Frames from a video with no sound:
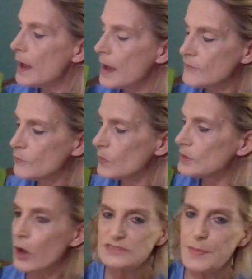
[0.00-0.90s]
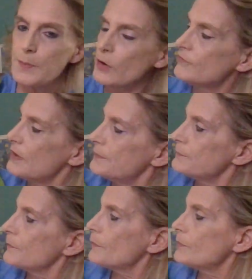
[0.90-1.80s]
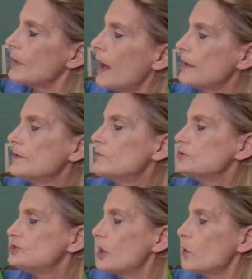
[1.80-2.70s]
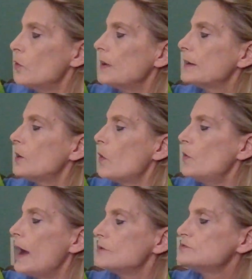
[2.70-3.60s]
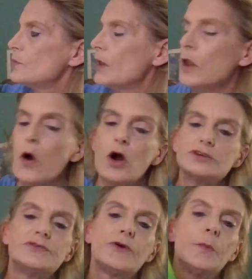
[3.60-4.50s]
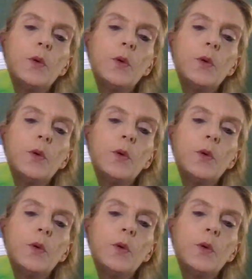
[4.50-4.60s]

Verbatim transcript: Everyone calls me Murphy. I live with Cheryl in an old house with a large front